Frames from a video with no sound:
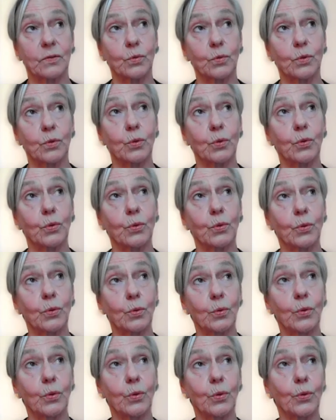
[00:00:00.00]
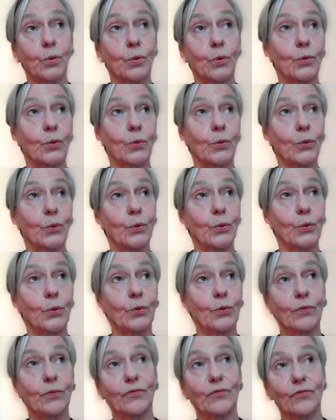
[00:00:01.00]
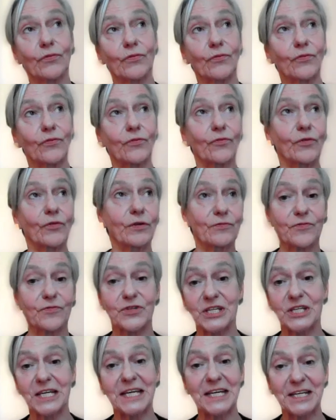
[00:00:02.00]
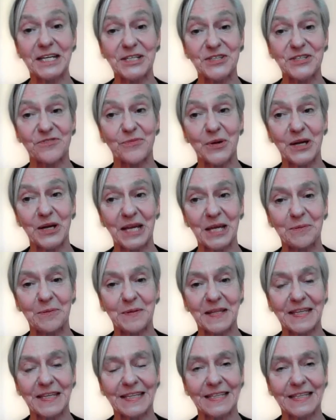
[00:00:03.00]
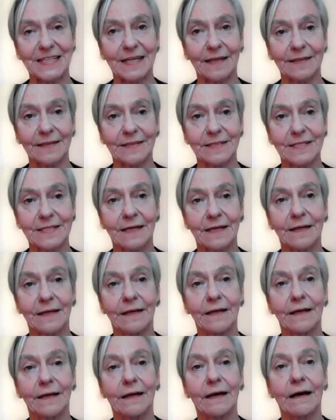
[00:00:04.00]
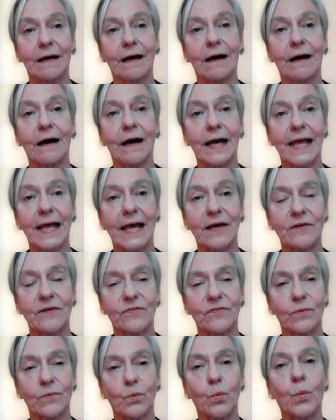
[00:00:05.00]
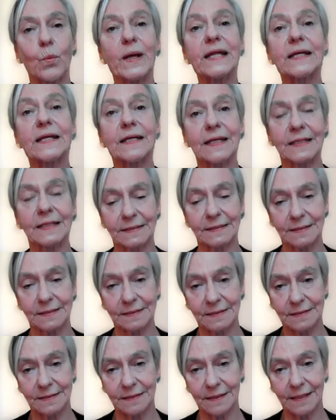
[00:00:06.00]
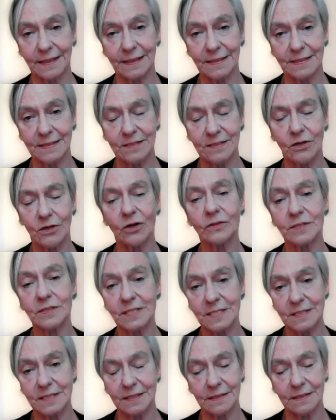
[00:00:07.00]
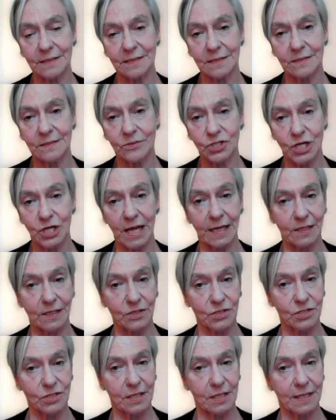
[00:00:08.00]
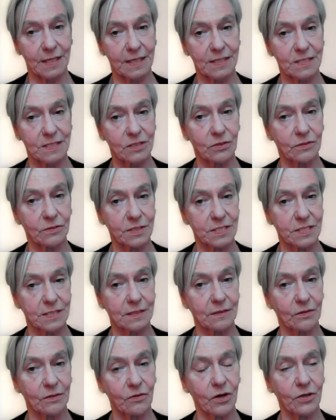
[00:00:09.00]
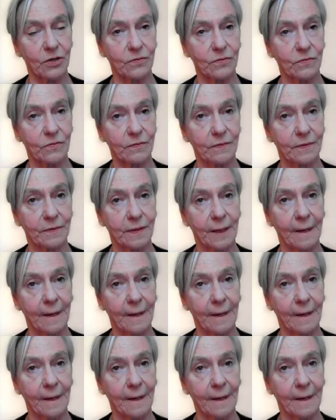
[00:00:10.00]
50 years of working within dance, I have witnessed its constant change and its constant growth.